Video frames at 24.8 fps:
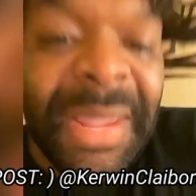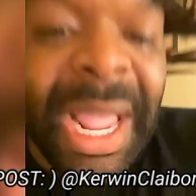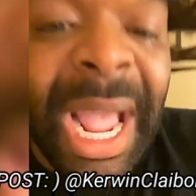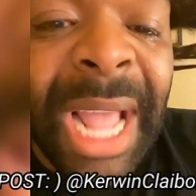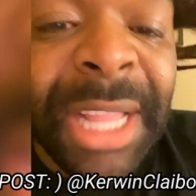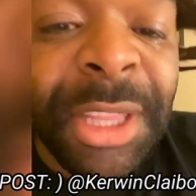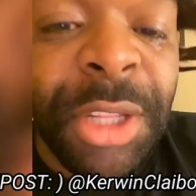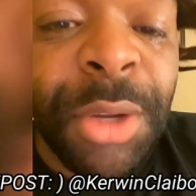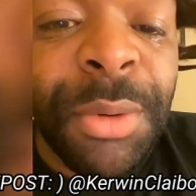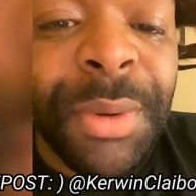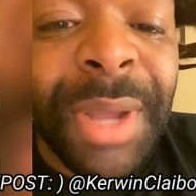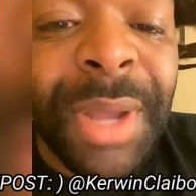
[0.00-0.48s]

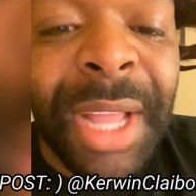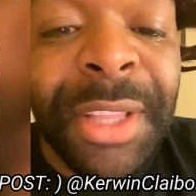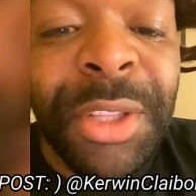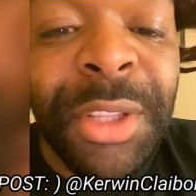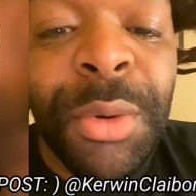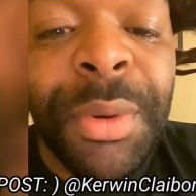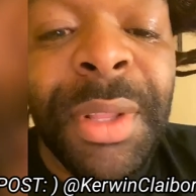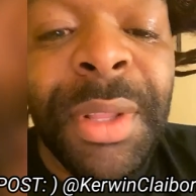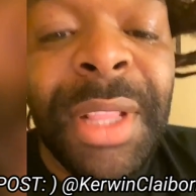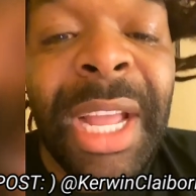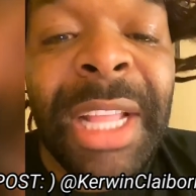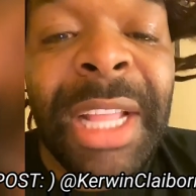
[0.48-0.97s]
I
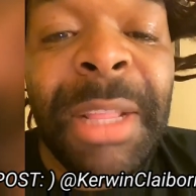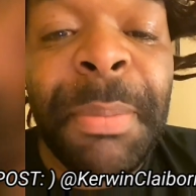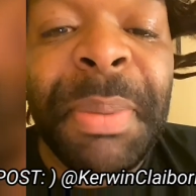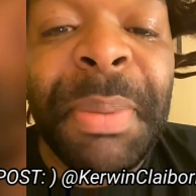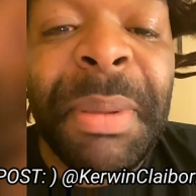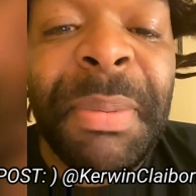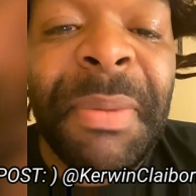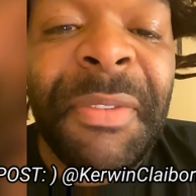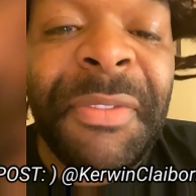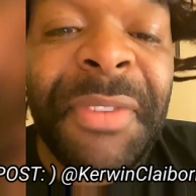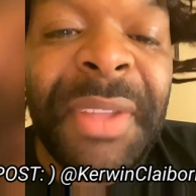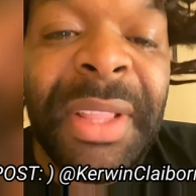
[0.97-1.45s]
know a lot of
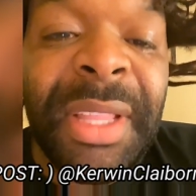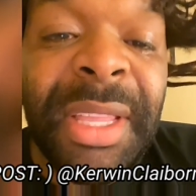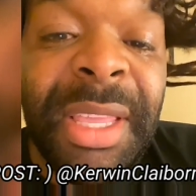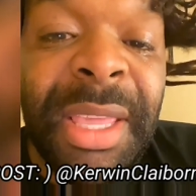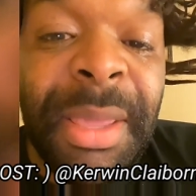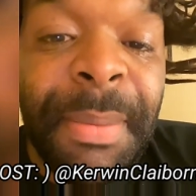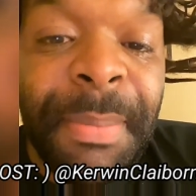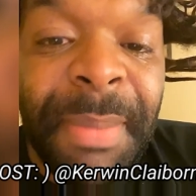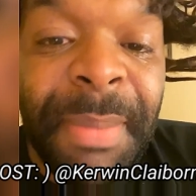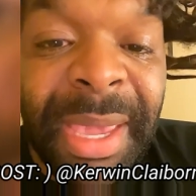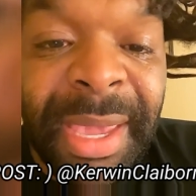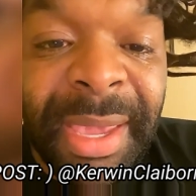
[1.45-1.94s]
people finna
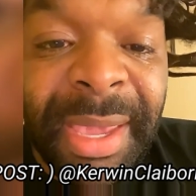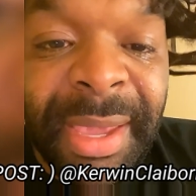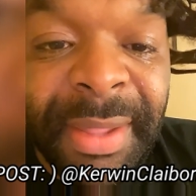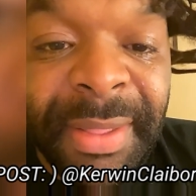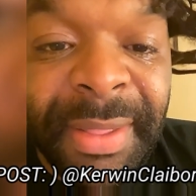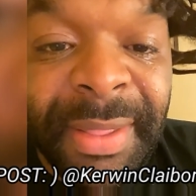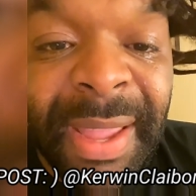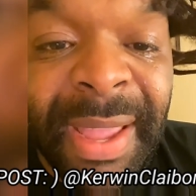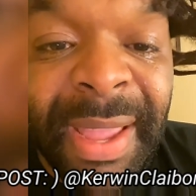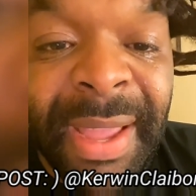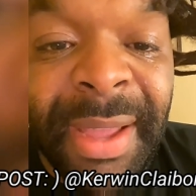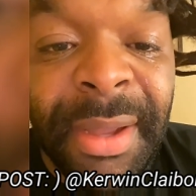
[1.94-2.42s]
get
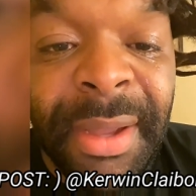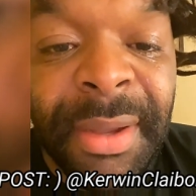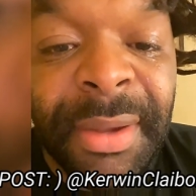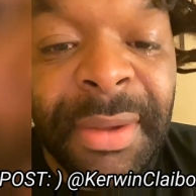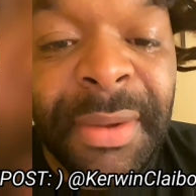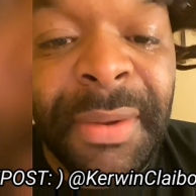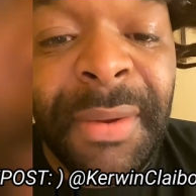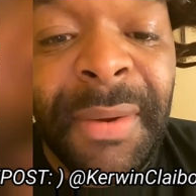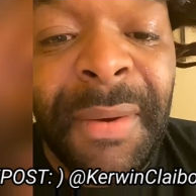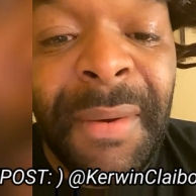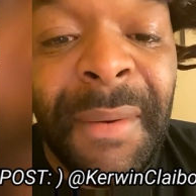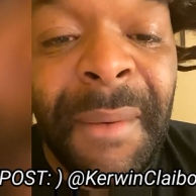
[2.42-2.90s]
mad now.
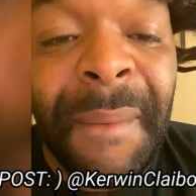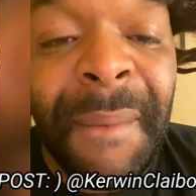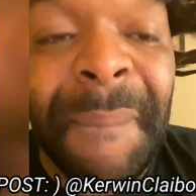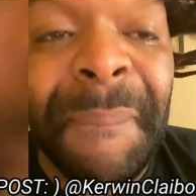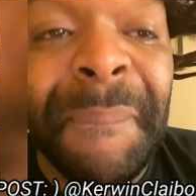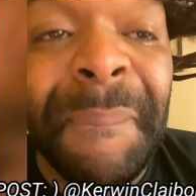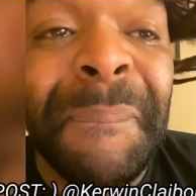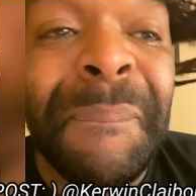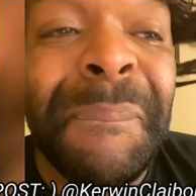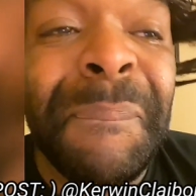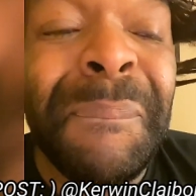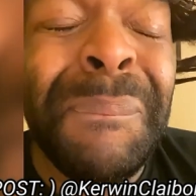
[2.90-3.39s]

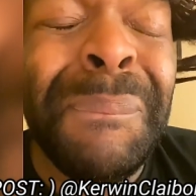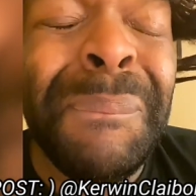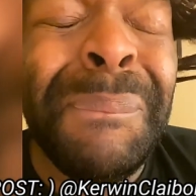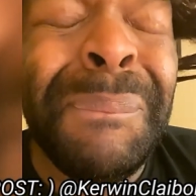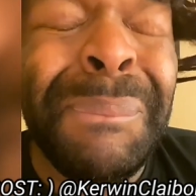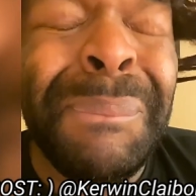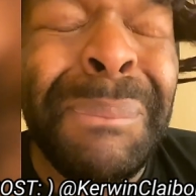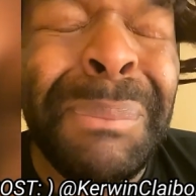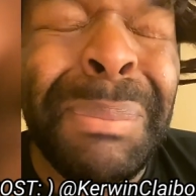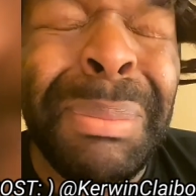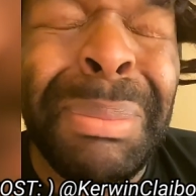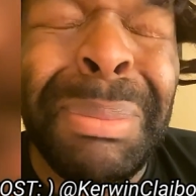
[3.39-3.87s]

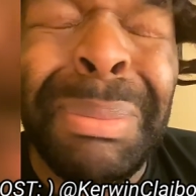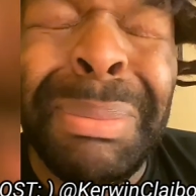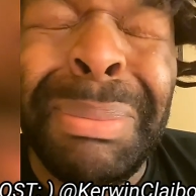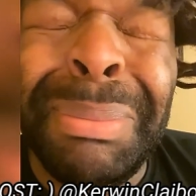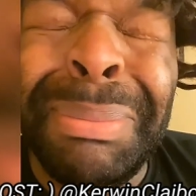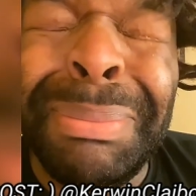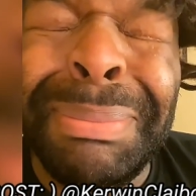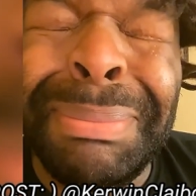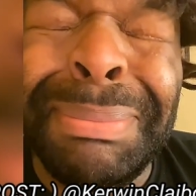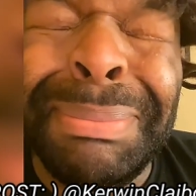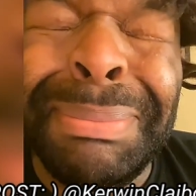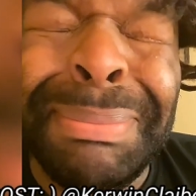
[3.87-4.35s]
Lord,
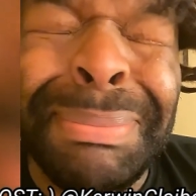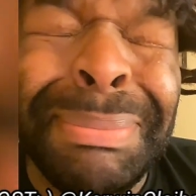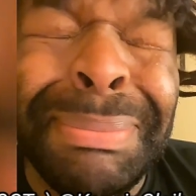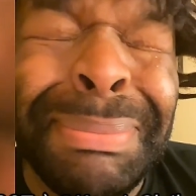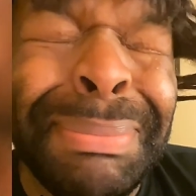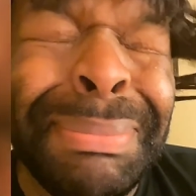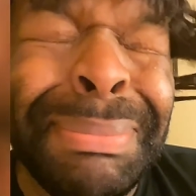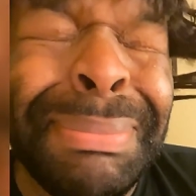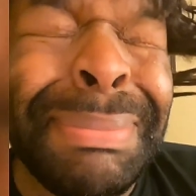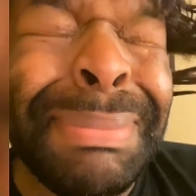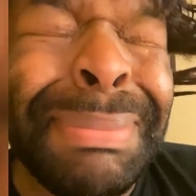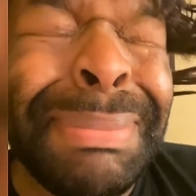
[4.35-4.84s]
I hate when
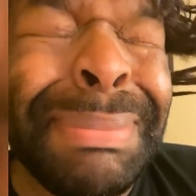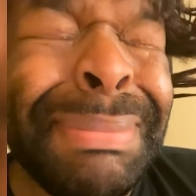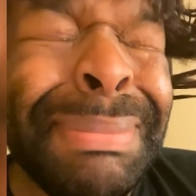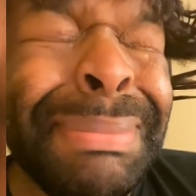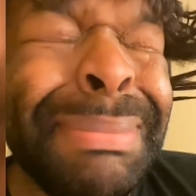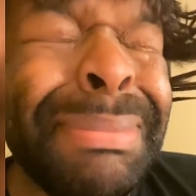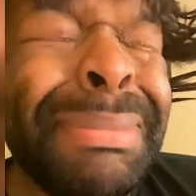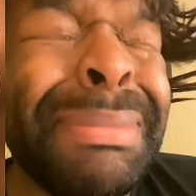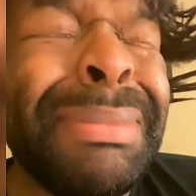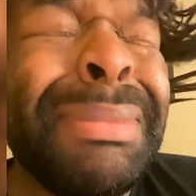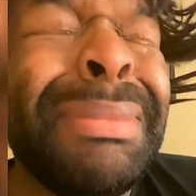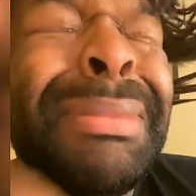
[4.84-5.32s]
you do that
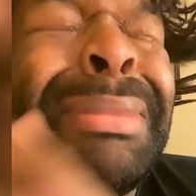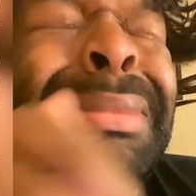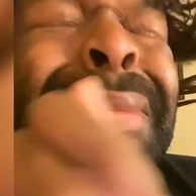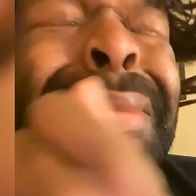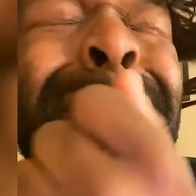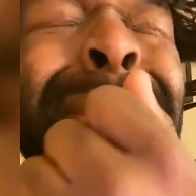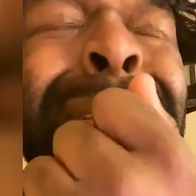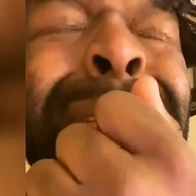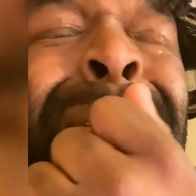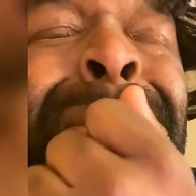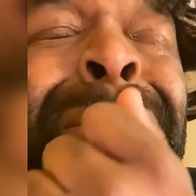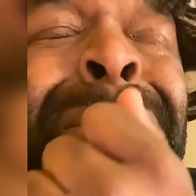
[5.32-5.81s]
ugly
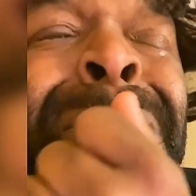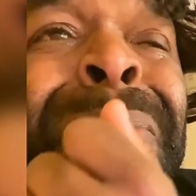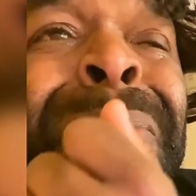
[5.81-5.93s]
look.